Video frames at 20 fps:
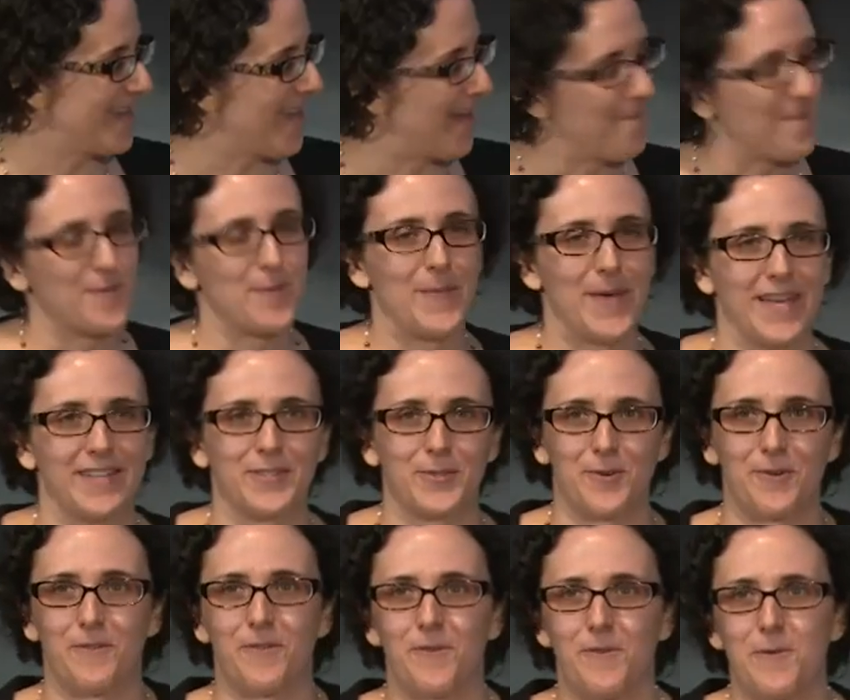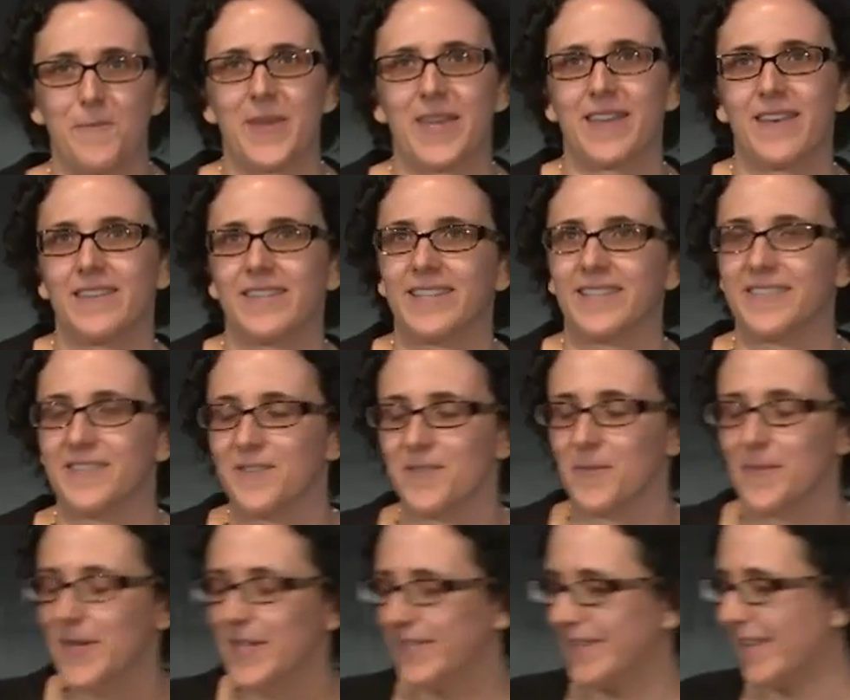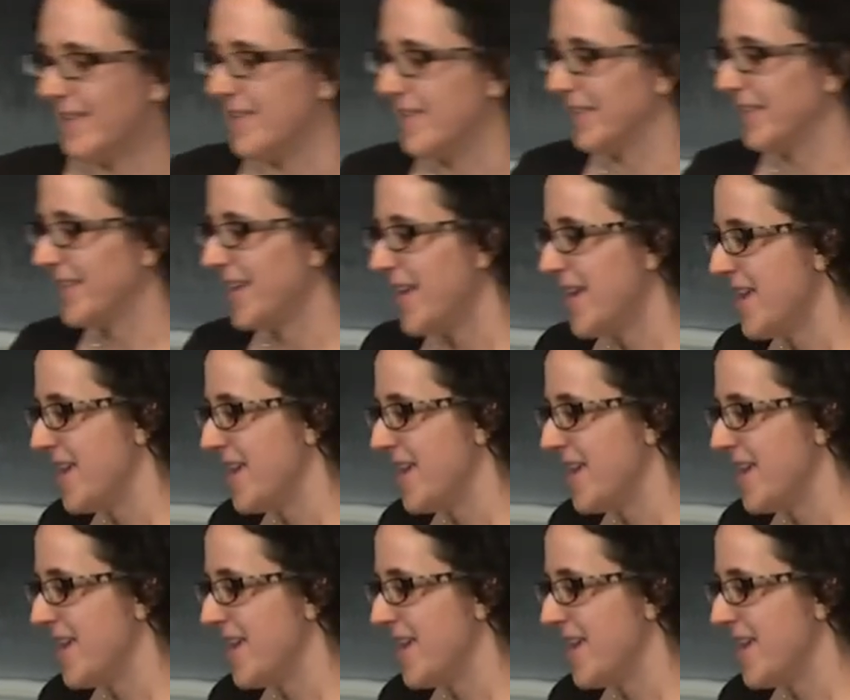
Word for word: I feel bad sort of throwing my colleagues under the bus on this.